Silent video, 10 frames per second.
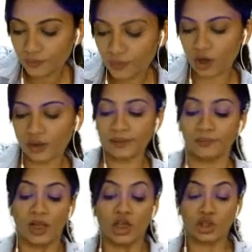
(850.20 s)
Alright,
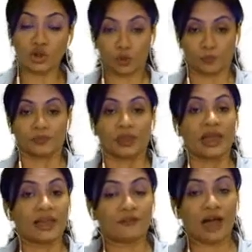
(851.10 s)
so
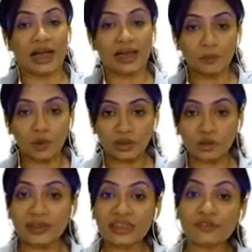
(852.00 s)
if I am going to
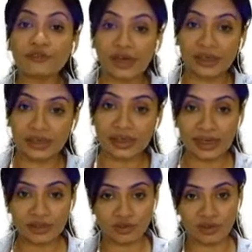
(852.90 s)
be defining
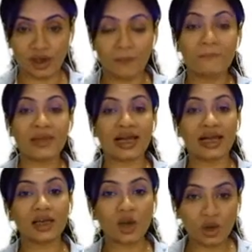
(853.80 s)
atria, may
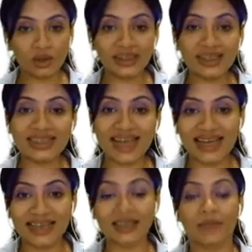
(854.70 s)
I call these
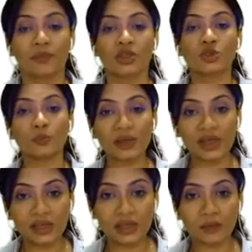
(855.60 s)
as
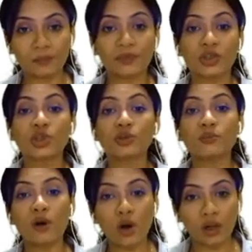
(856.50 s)
superior,
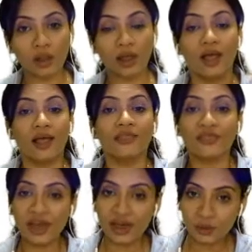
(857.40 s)
small,
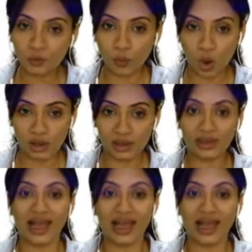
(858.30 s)
thin walled